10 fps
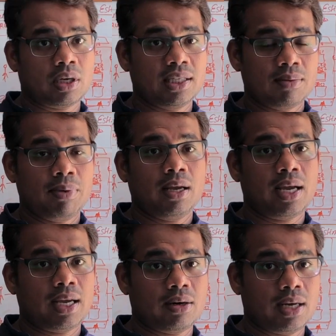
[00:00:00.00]
click the bell
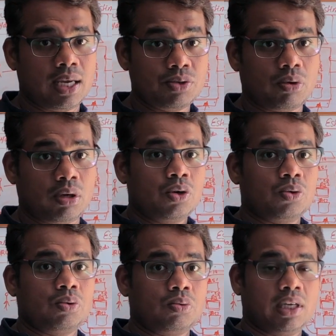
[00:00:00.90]
icon as well
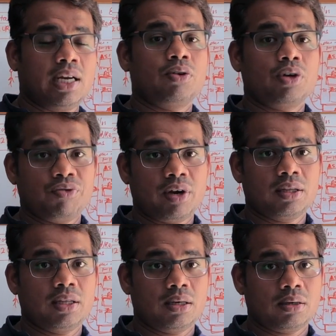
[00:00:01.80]
to get
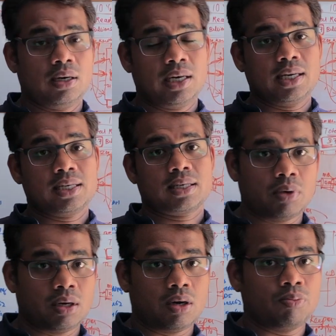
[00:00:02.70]
notified the latest
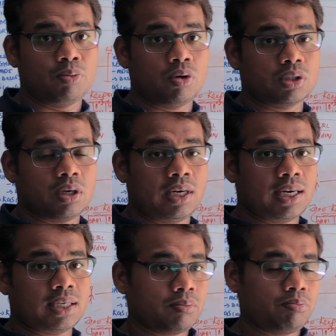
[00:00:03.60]
uploads or
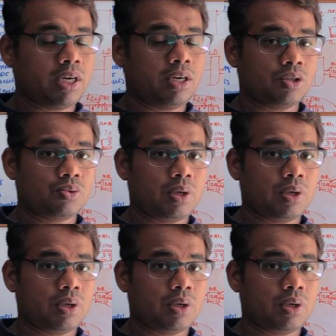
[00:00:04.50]
latest videos we